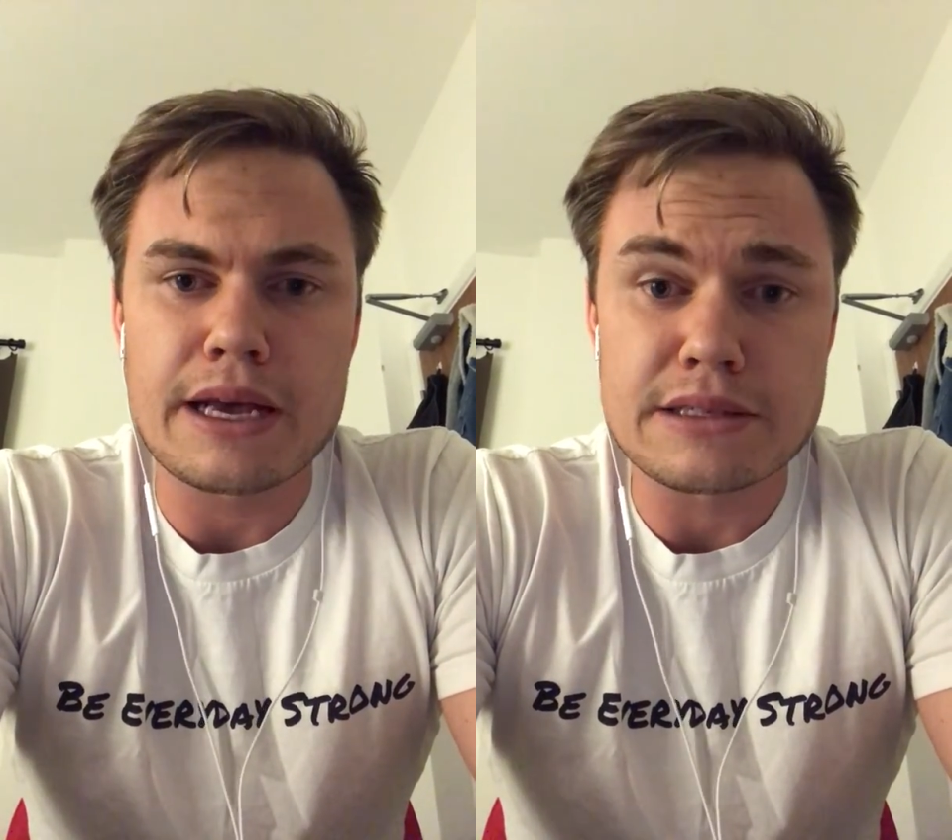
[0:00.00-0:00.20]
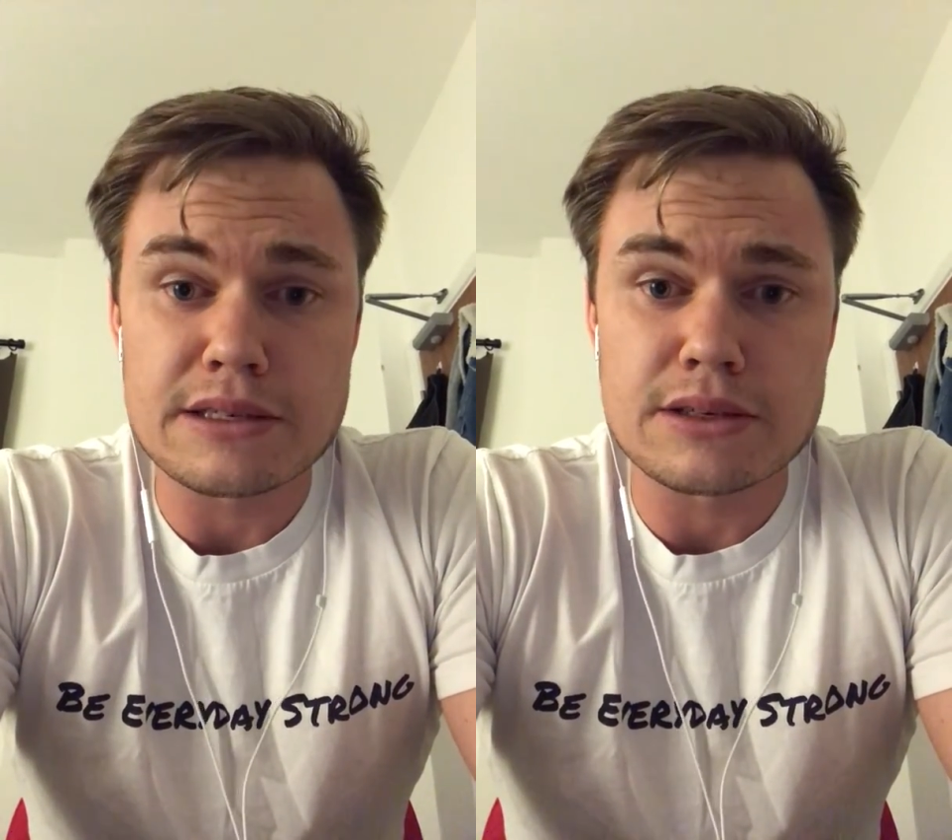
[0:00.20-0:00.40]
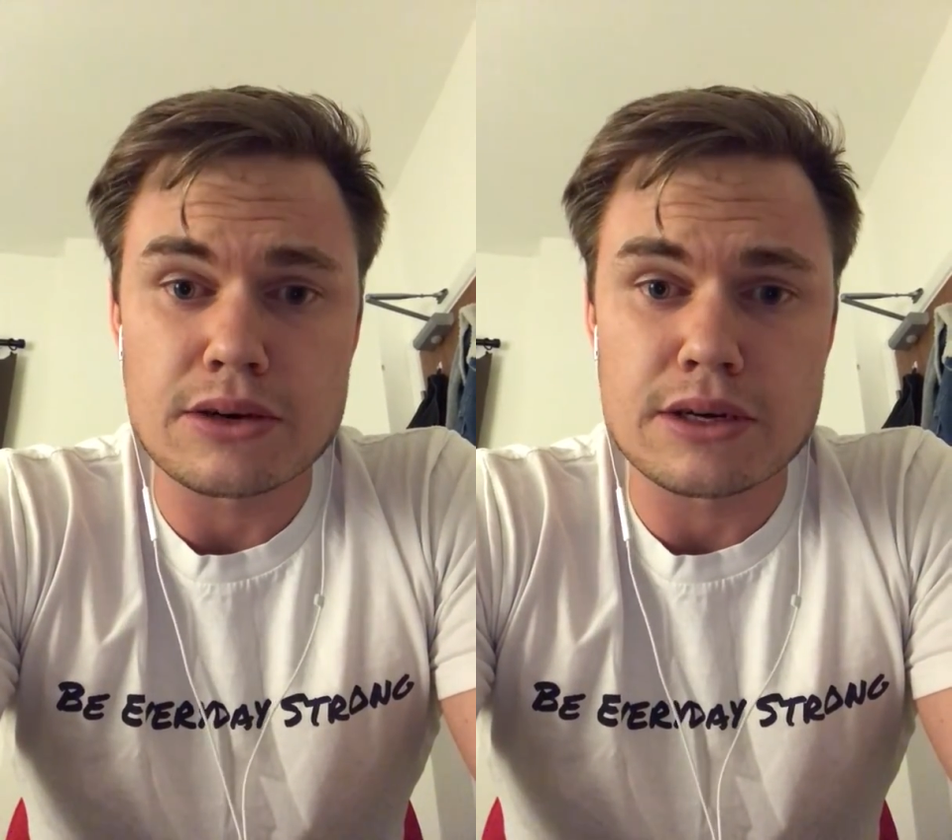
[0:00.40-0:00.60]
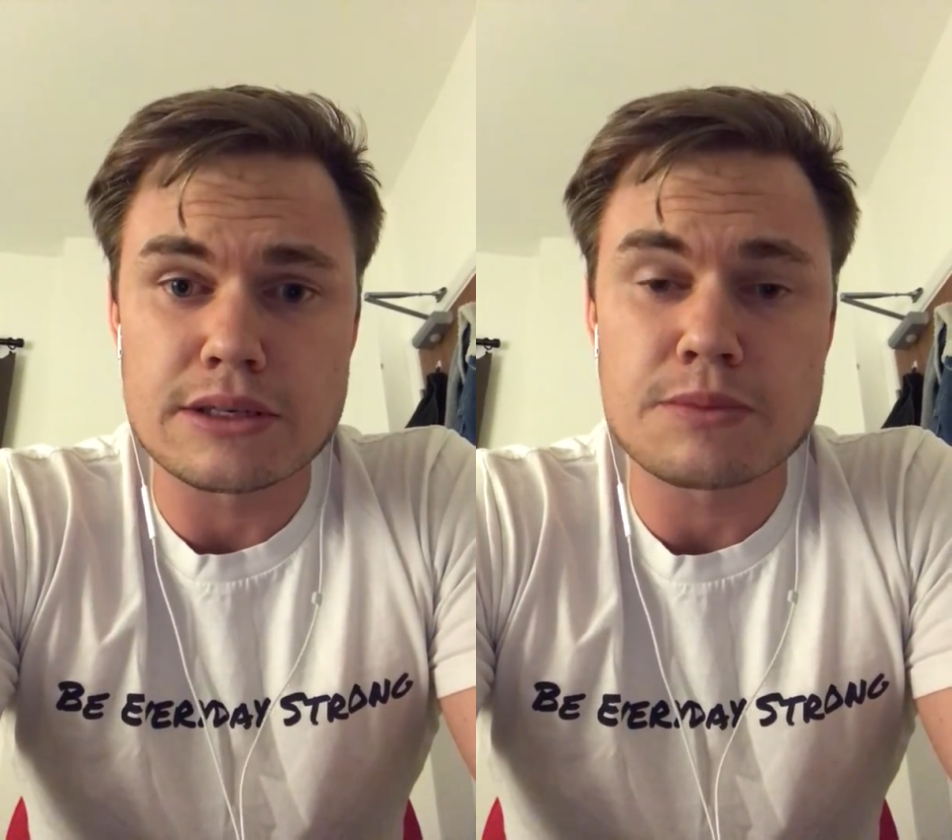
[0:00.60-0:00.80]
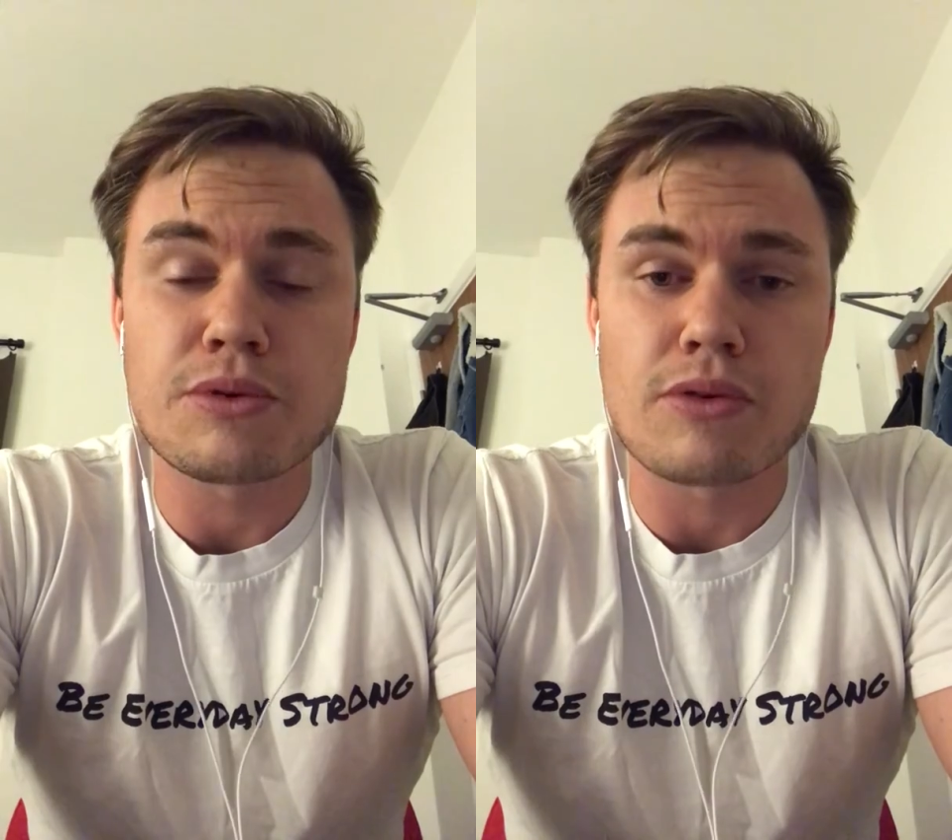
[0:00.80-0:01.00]

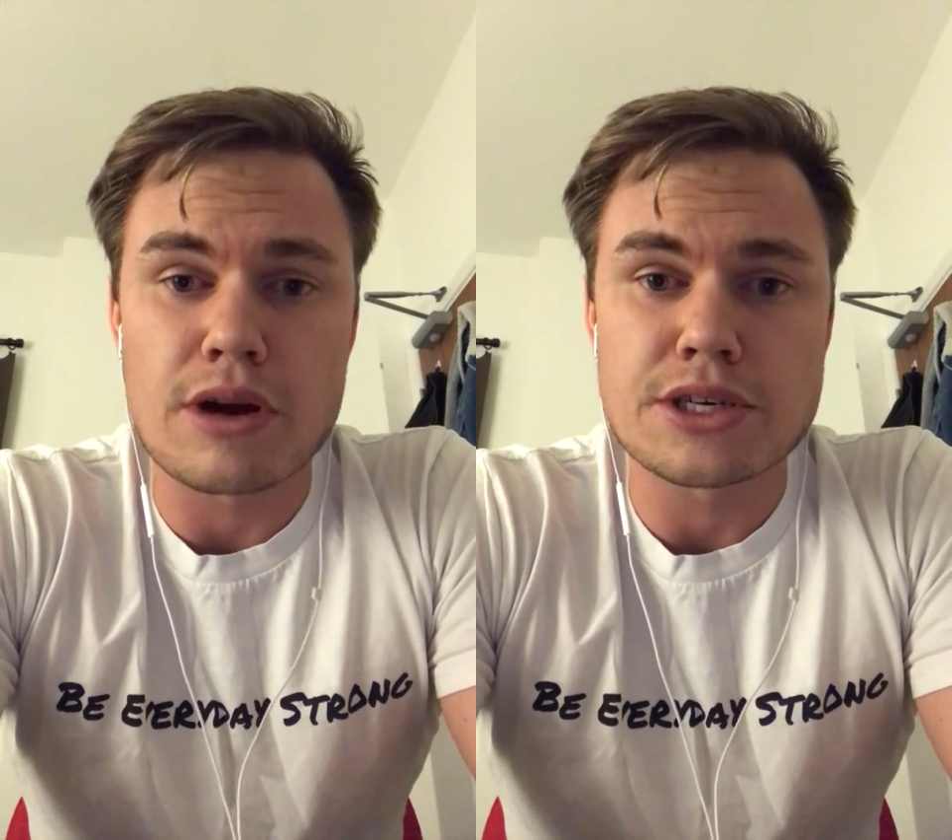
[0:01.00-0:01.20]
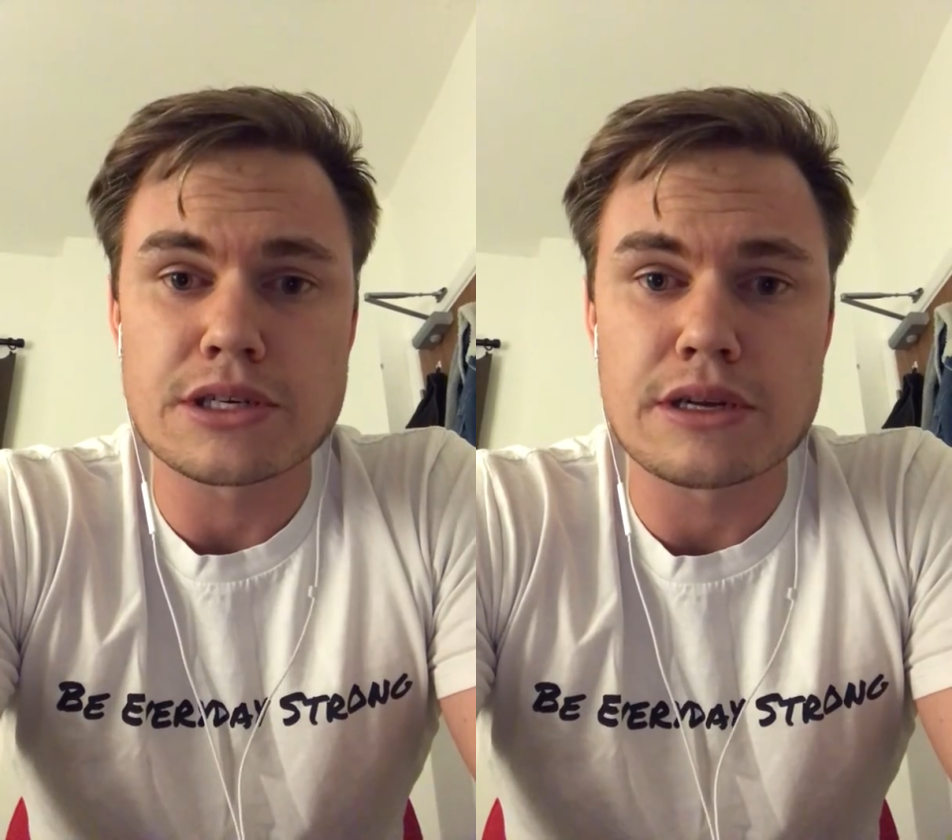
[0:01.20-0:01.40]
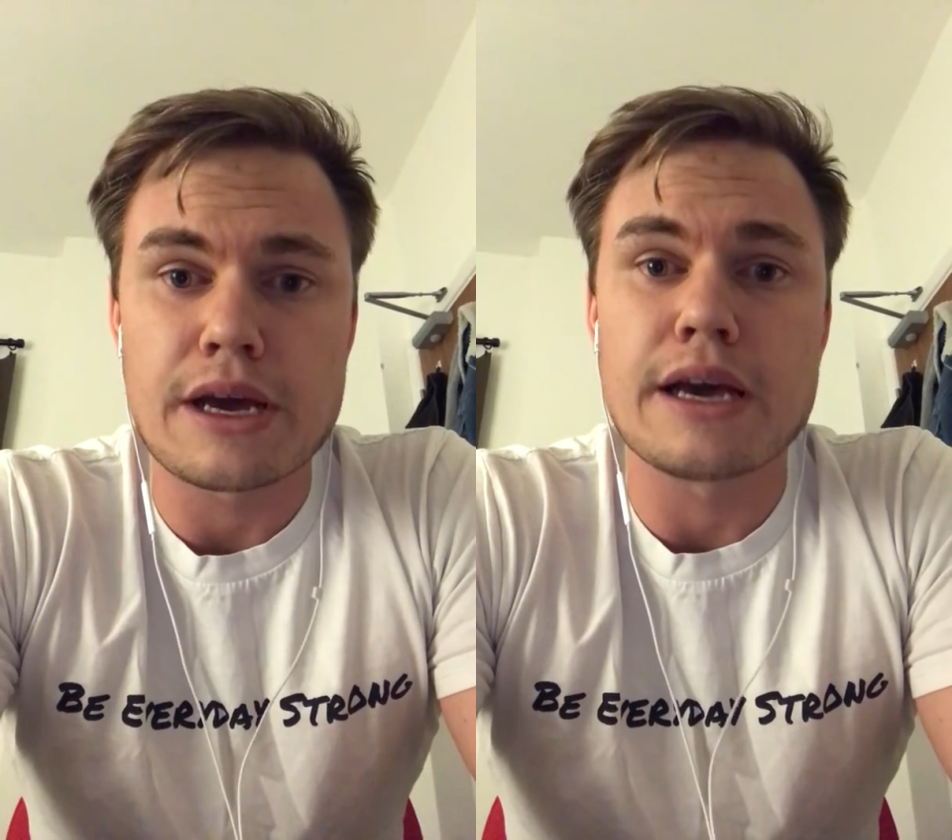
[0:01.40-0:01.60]
exercise progression